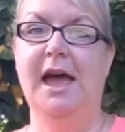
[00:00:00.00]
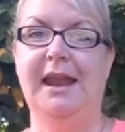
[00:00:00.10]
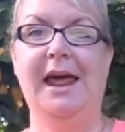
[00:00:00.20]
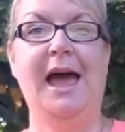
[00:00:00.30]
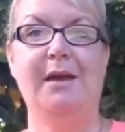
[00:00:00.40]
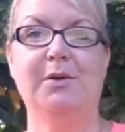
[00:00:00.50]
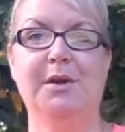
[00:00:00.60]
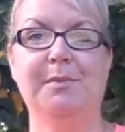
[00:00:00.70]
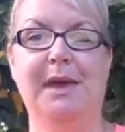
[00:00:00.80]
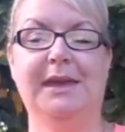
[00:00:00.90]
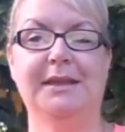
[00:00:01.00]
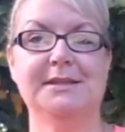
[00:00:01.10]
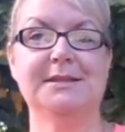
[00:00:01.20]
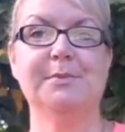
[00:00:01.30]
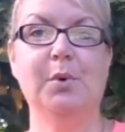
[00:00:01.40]
and how you can make it
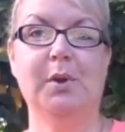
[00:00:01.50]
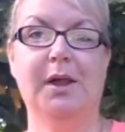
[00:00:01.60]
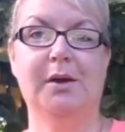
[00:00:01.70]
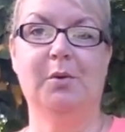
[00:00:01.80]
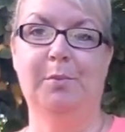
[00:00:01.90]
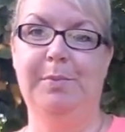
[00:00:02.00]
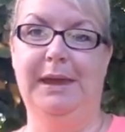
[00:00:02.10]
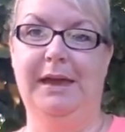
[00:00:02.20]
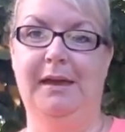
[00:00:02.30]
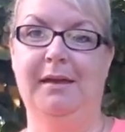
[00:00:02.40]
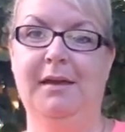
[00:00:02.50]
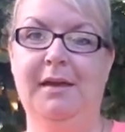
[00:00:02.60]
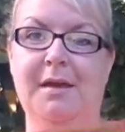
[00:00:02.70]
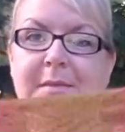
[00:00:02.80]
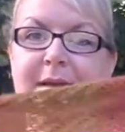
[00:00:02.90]
smaller or bigger,
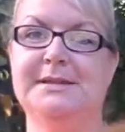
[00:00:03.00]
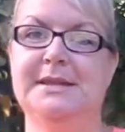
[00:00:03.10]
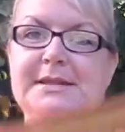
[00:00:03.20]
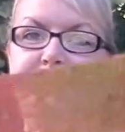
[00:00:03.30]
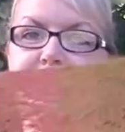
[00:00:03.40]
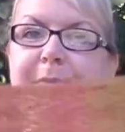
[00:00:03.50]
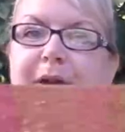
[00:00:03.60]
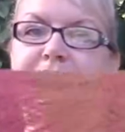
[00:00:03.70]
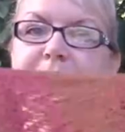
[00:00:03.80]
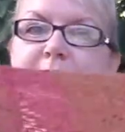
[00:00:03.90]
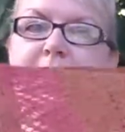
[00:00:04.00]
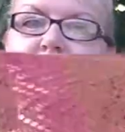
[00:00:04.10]
because it is quite a big shawl